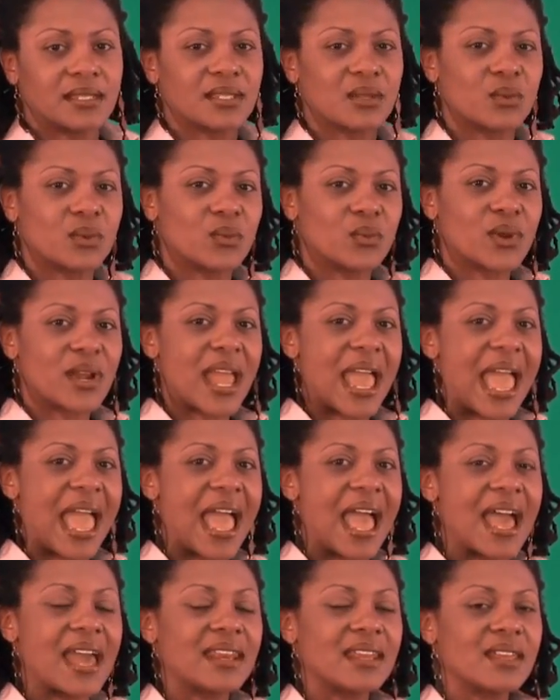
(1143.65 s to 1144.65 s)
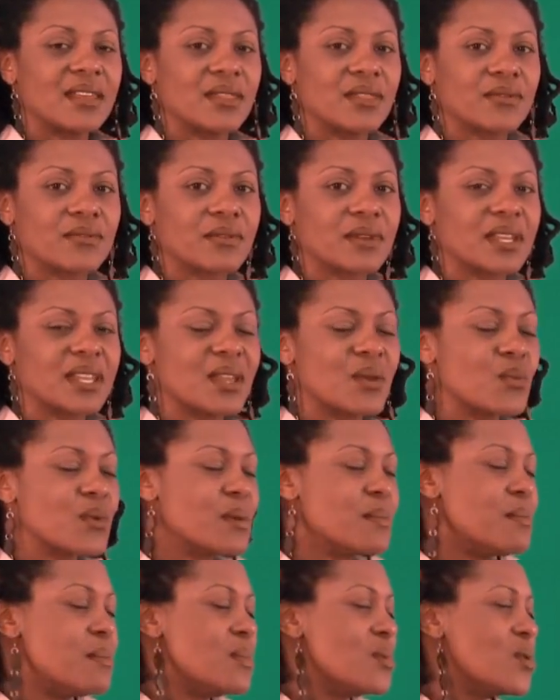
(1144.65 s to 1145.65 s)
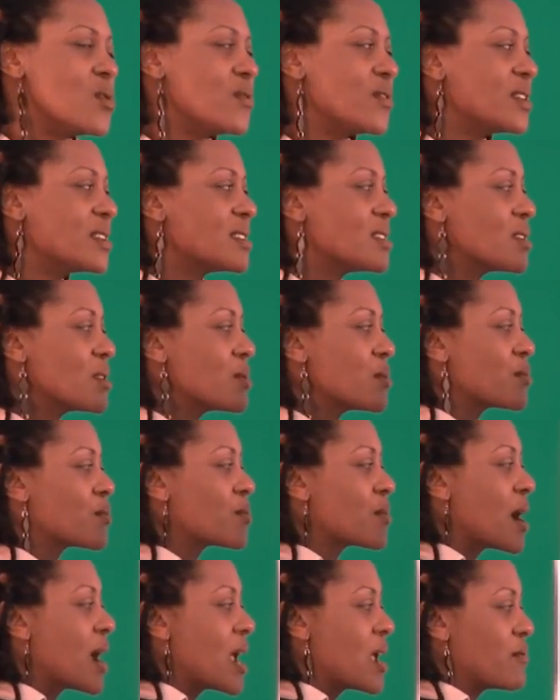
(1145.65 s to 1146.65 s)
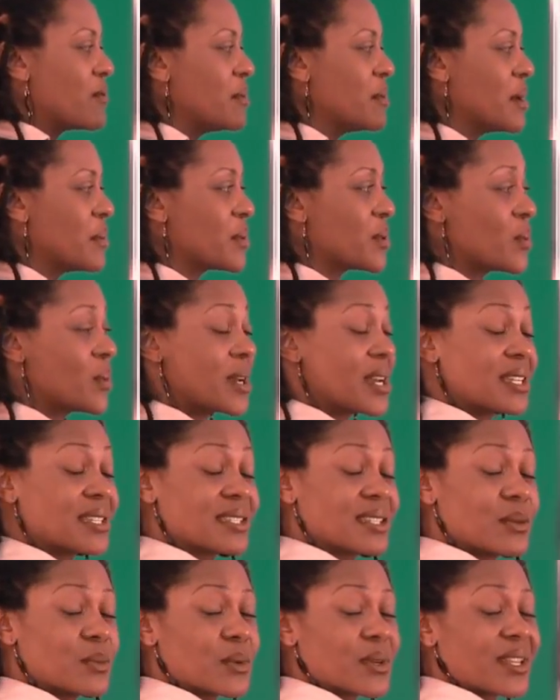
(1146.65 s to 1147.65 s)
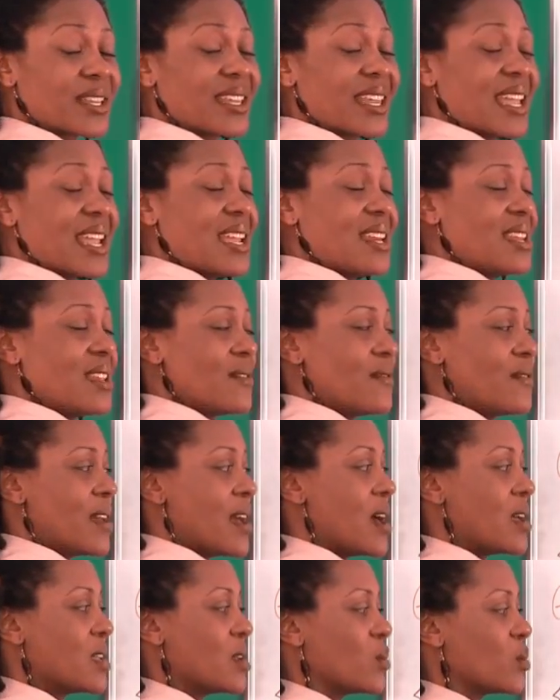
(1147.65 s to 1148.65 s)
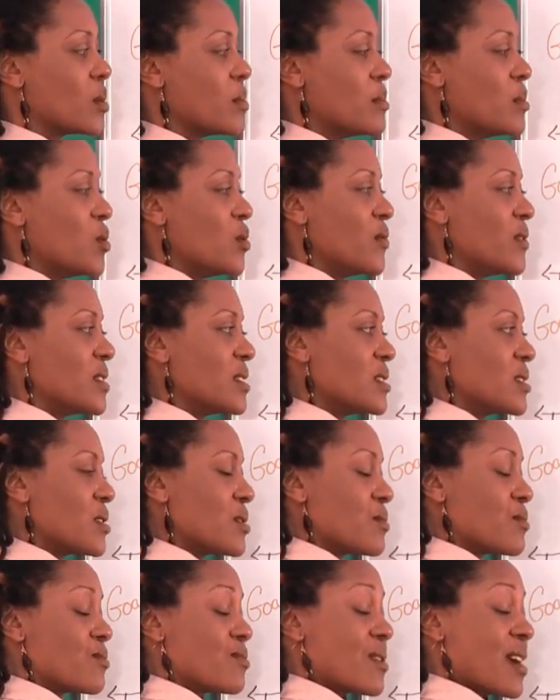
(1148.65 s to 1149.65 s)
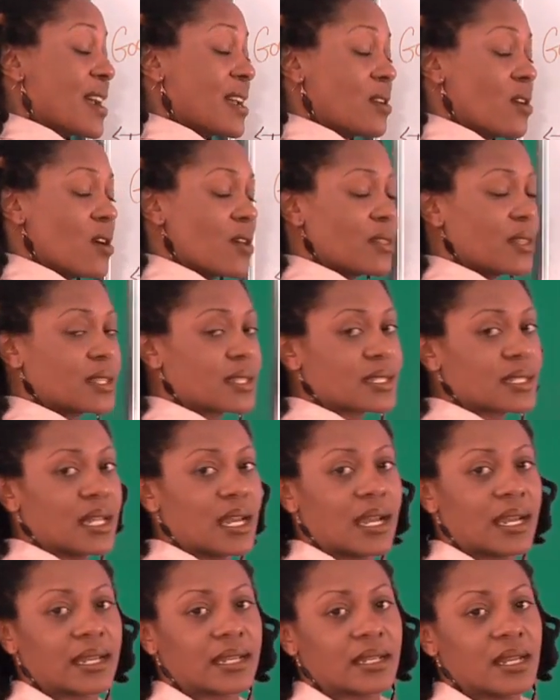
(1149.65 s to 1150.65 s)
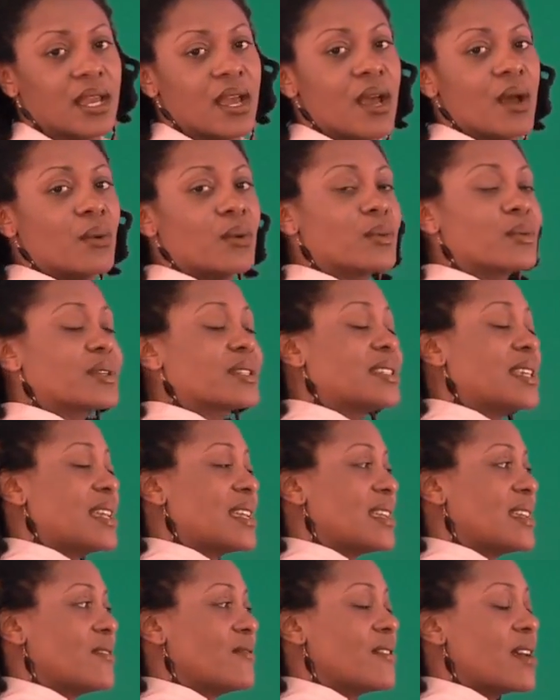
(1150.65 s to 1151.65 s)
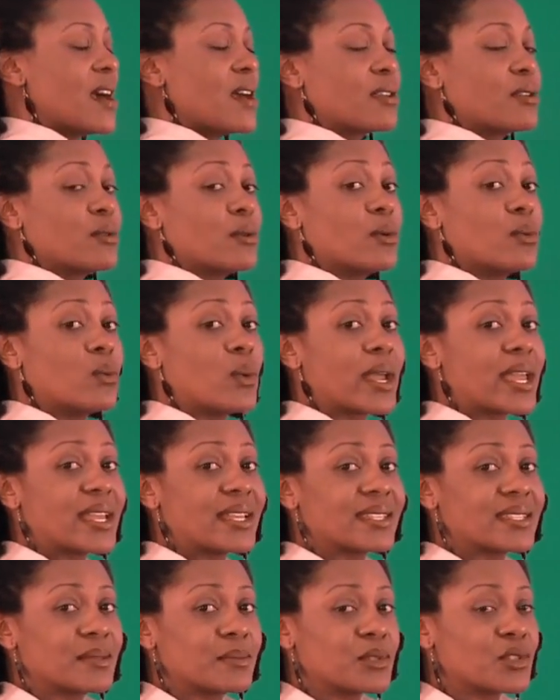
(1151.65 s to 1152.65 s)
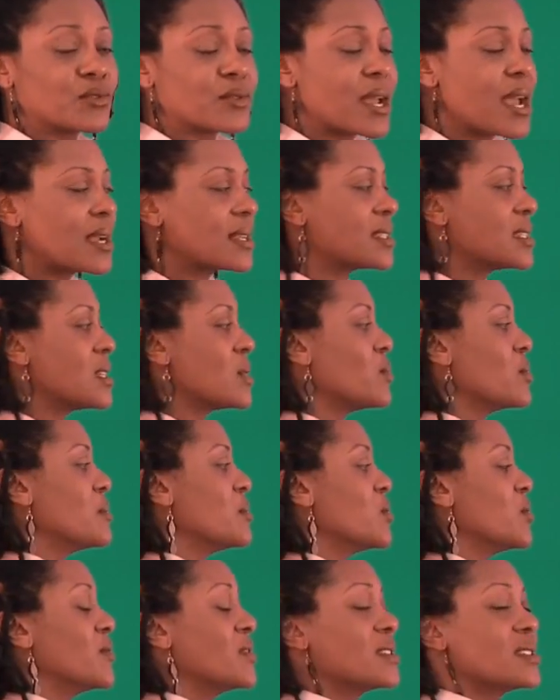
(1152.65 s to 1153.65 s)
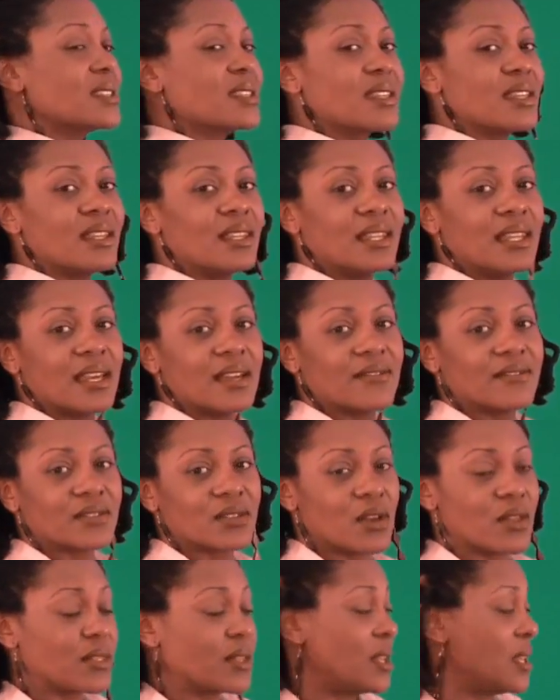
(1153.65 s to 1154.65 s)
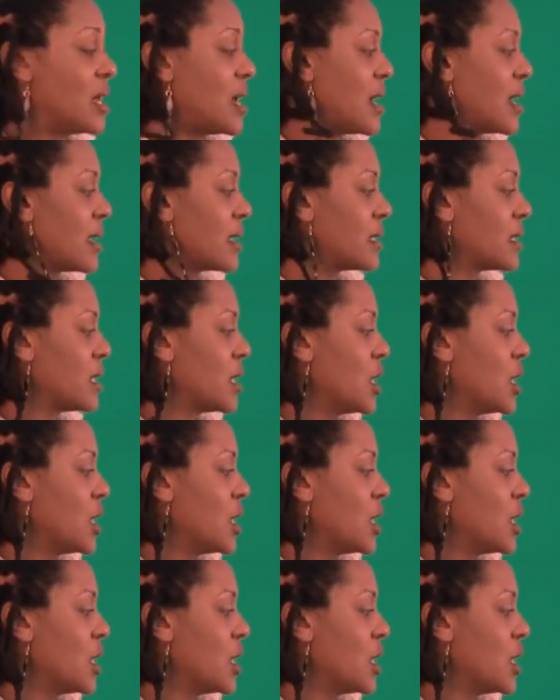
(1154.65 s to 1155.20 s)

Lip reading: So when we're adding 3, we're moving to the right. Remember when I said we're gaining value, we're moving to the right on this line. When we're taking value away and subtracting, we're moving to the left on the line.